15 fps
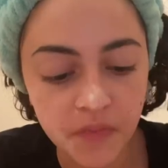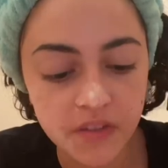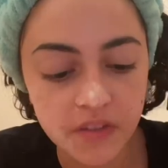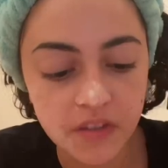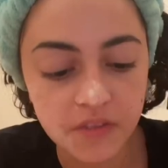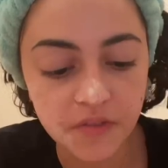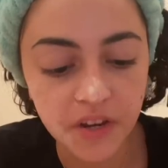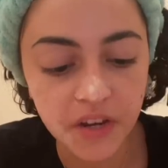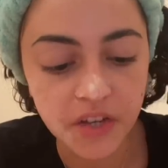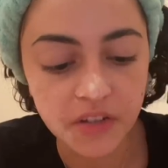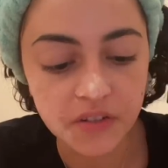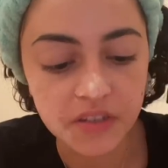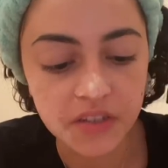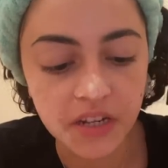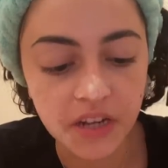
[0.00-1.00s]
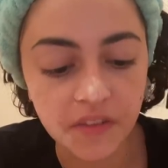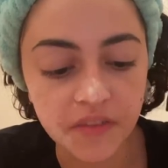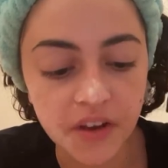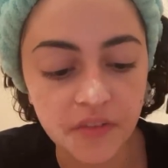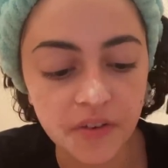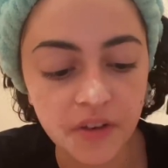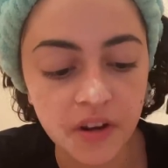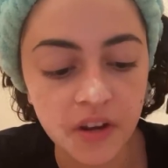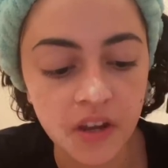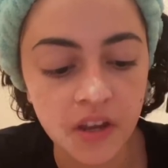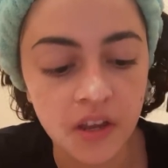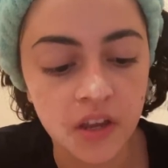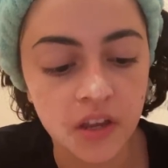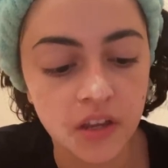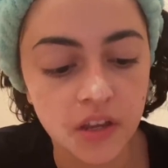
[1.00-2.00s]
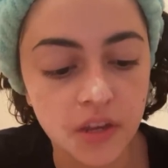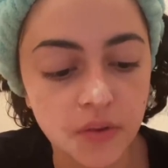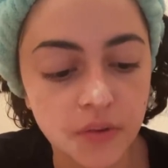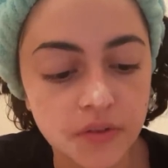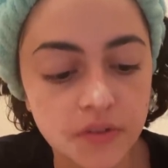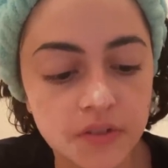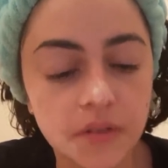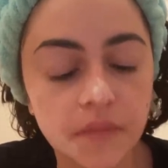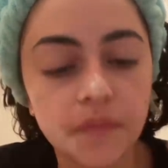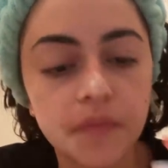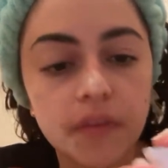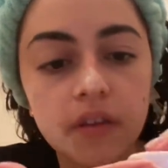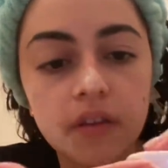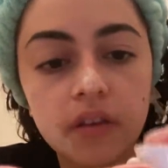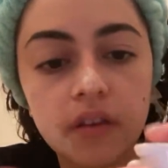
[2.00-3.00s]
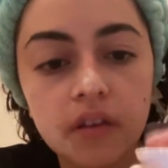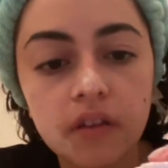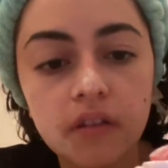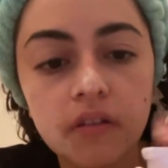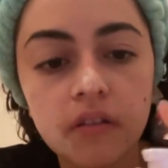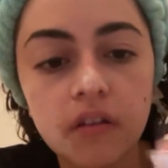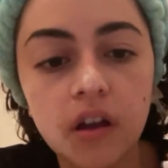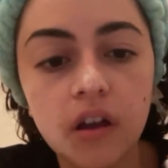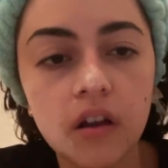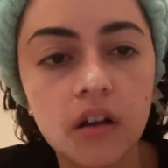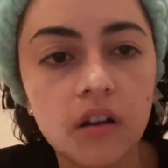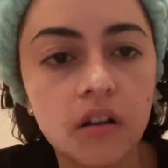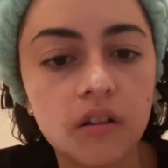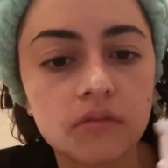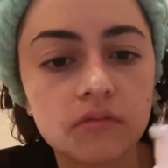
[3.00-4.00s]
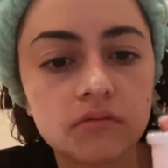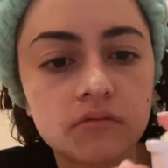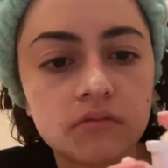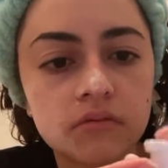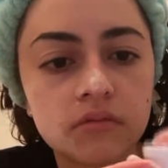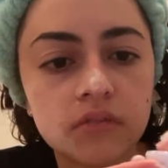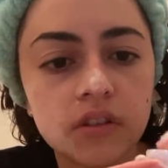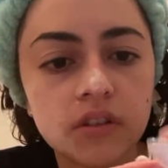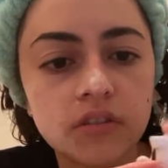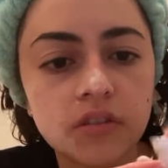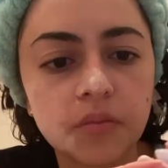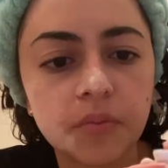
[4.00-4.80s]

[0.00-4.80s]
This is very interesting. I've never used, oh, is the